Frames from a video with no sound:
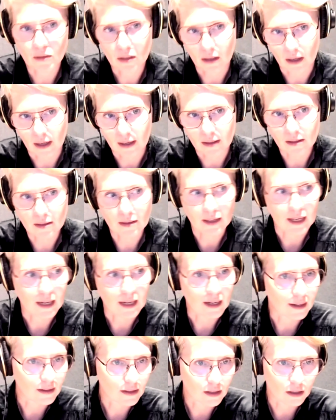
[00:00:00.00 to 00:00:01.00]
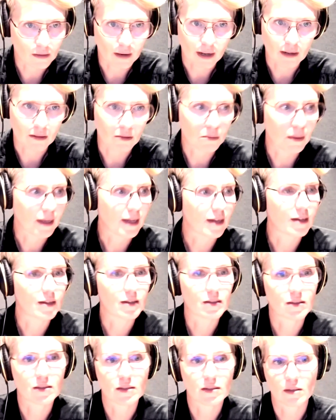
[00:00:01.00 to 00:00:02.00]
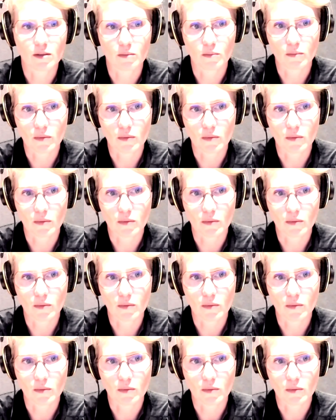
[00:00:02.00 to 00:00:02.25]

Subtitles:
science leading us to greater awareness,